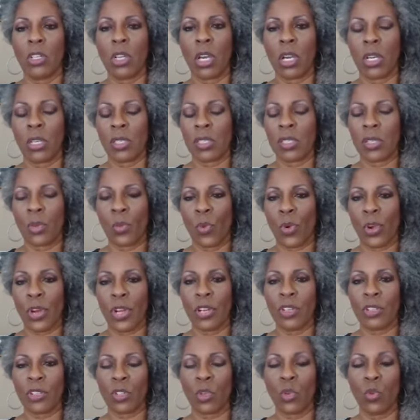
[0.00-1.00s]
somewhere
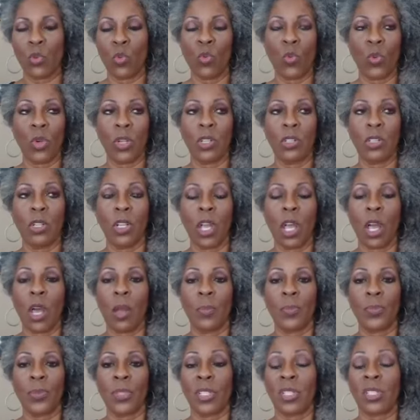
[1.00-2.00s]
else
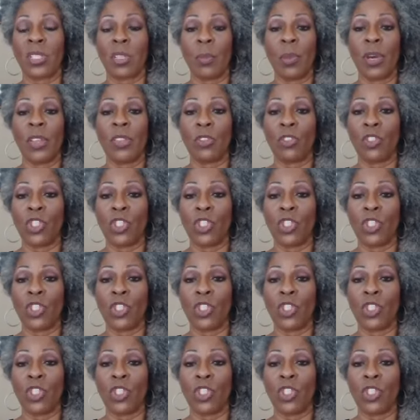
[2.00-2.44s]
to some other